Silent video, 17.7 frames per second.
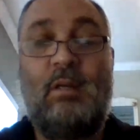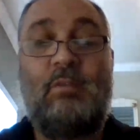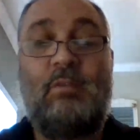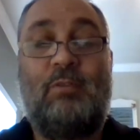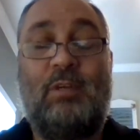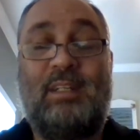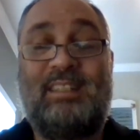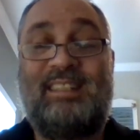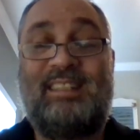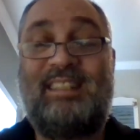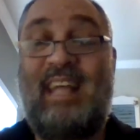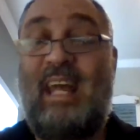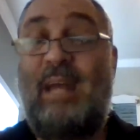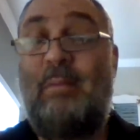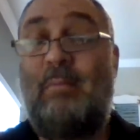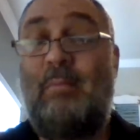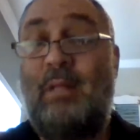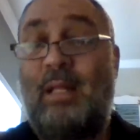For the
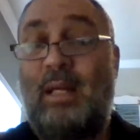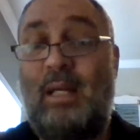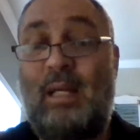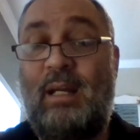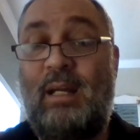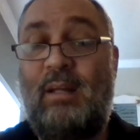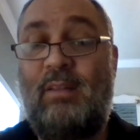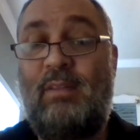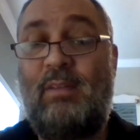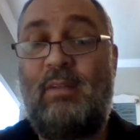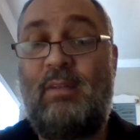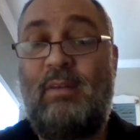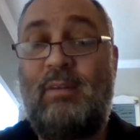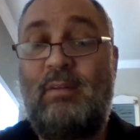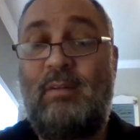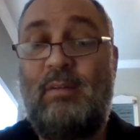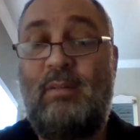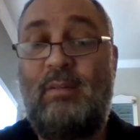same length
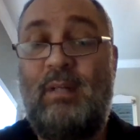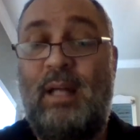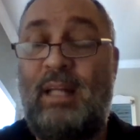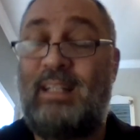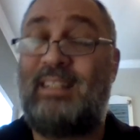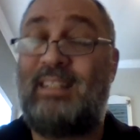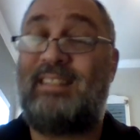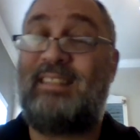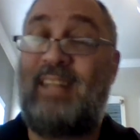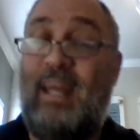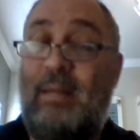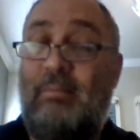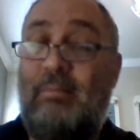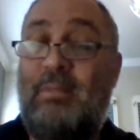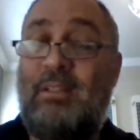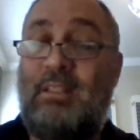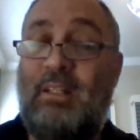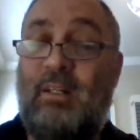and the
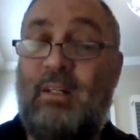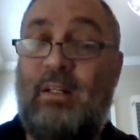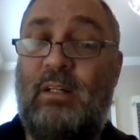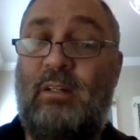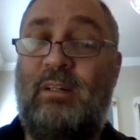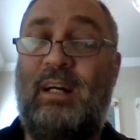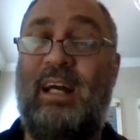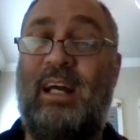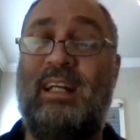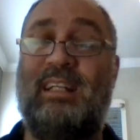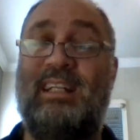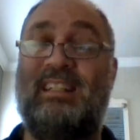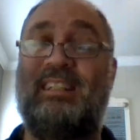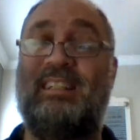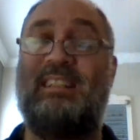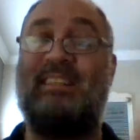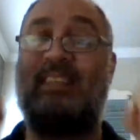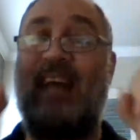same material and the
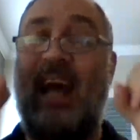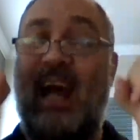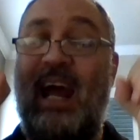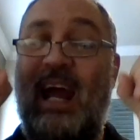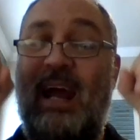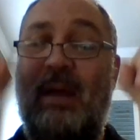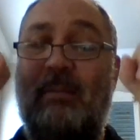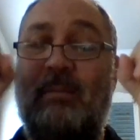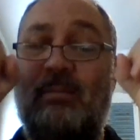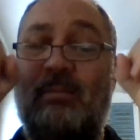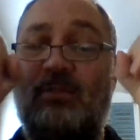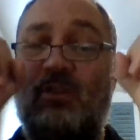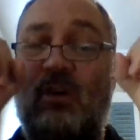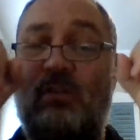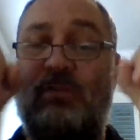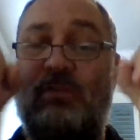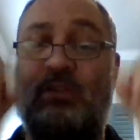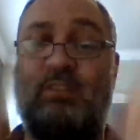same
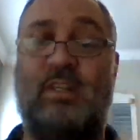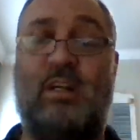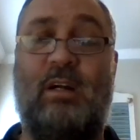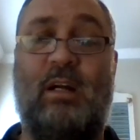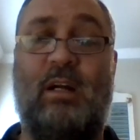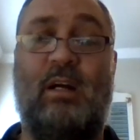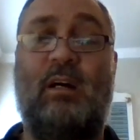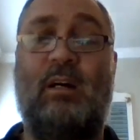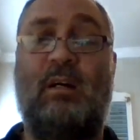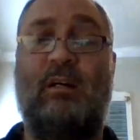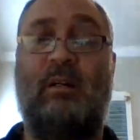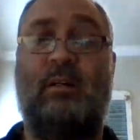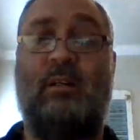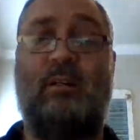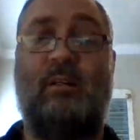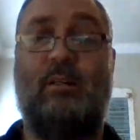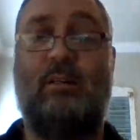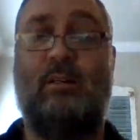surface area,
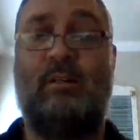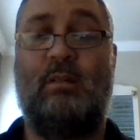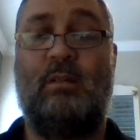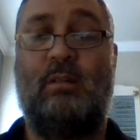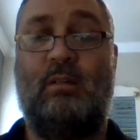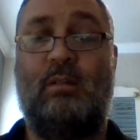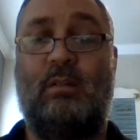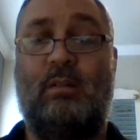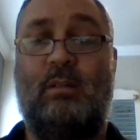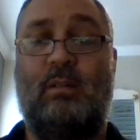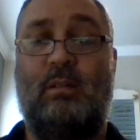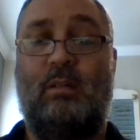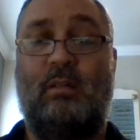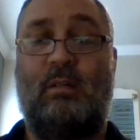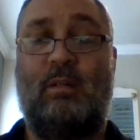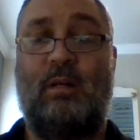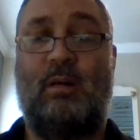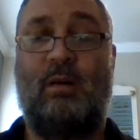
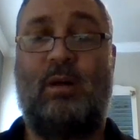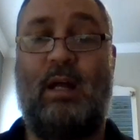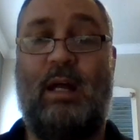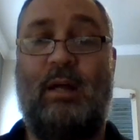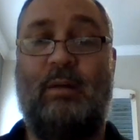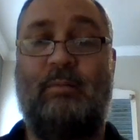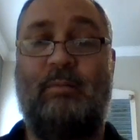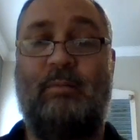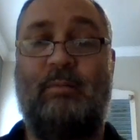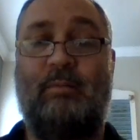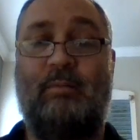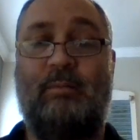okay,